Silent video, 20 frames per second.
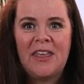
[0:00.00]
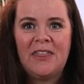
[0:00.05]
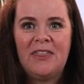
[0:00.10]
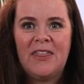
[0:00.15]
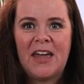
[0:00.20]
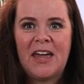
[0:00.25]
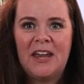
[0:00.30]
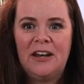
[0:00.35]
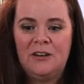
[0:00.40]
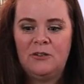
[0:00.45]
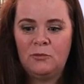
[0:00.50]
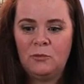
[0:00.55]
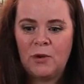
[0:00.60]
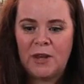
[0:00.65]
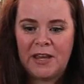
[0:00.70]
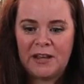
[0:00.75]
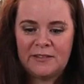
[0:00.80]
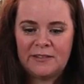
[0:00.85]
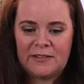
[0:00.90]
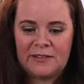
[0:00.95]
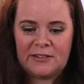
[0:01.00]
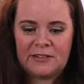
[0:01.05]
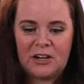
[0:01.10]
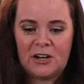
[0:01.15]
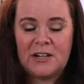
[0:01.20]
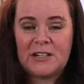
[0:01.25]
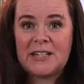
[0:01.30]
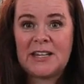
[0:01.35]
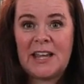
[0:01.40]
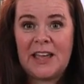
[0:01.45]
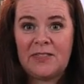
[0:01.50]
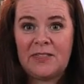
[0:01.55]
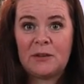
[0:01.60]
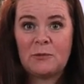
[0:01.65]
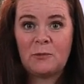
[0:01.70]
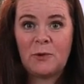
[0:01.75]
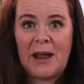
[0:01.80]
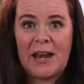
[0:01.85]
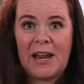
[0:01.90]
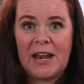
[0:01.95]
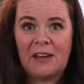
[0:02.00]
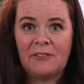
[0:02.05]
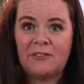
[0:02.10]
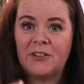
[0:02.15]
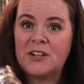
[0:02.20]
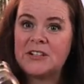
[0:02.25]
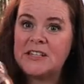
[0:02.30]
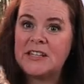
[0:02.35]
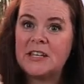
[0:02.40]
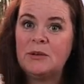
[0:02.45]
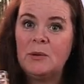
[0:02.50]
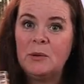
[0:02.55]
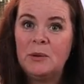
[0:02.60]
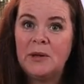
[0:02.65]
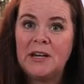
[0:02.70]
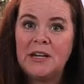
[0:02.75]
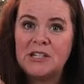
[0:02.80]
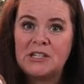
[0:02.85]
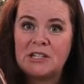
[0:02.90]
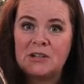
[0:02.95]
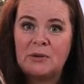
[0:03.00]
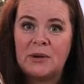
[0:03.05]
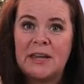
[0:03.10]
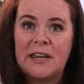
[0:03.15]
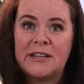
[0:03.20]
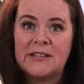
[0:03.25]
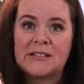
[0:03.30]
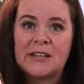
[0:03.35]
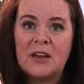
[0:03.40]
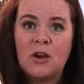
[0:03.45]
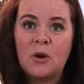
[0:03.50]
then we can start to get them ready. First thing we want to do is